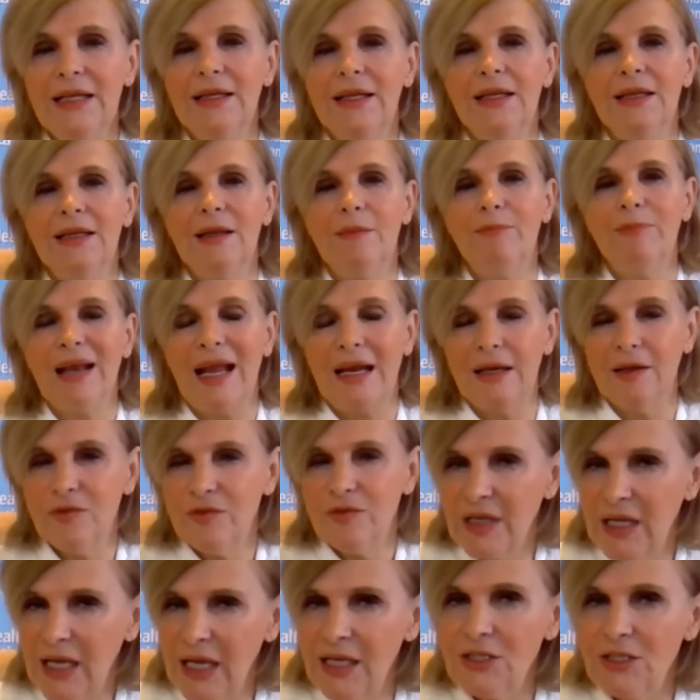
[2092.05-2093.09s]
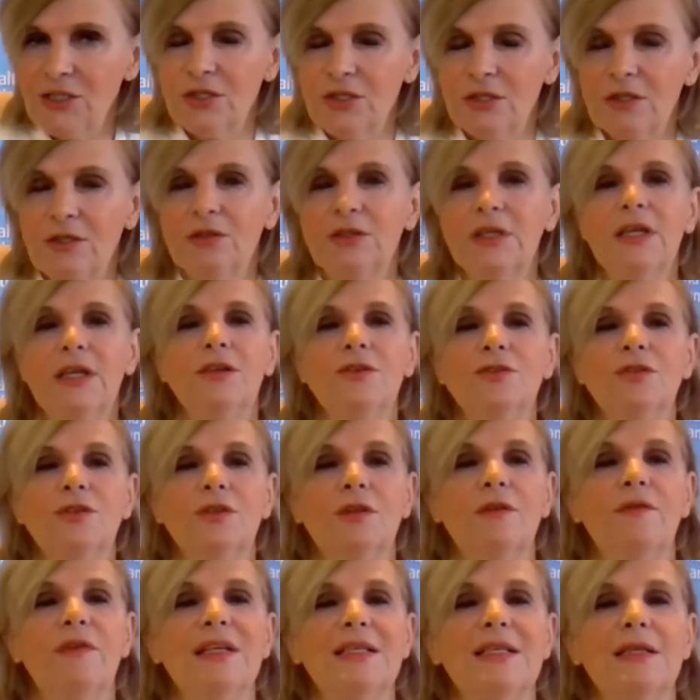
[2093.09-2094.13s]
the planification on the use of
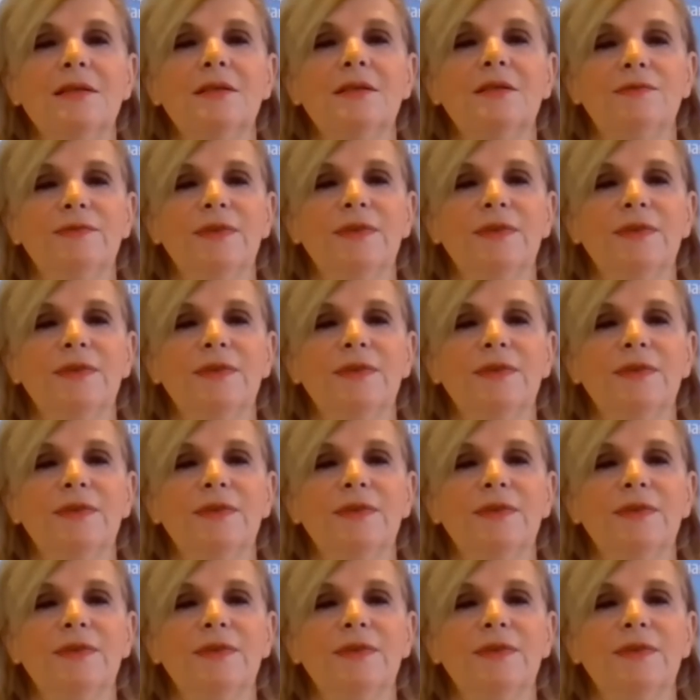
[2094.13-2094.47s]
the